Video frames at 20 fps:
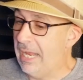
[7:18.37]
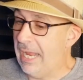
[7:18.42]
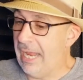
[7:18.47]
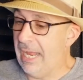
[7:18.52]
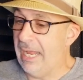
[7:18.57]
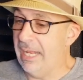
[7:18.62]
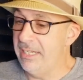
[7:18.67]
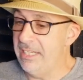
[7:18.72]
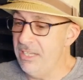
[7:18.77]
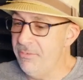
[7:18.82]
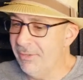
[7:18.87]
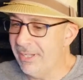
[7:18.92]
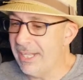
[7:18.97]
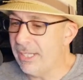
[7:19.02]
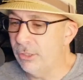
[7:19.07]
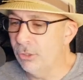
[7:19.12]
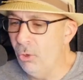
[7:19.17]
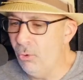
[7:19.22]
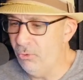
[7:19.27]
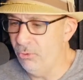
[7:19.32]
and even
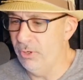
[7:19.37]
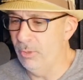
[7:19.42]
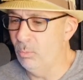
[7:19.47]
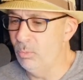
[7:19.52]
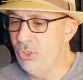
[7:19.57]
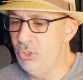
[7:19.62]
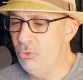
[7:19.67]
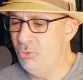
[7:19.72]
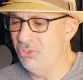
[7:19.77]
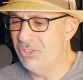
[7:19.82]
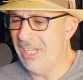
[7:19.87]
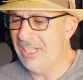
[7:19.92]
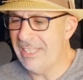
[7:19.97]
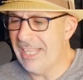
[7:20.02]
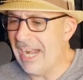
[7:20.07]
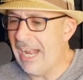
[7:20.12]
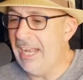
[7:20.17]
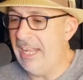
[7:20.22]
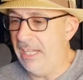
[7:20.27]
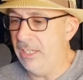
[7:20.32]
like Locrian. When you said
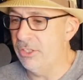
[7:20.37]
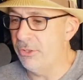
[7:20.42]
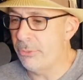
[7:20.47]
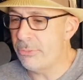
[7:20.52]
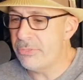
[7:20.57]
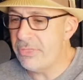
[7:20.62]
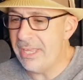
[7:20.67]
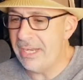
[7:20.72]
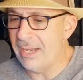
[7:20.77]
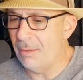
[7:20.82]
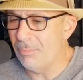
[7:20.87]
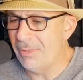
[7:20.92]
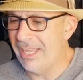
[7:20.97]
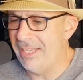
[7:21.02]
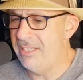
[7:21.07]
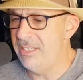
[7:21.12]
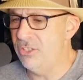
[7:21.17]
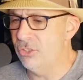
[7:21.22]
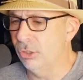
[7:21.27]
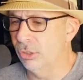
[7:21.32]
that, I had to think. I'm like, is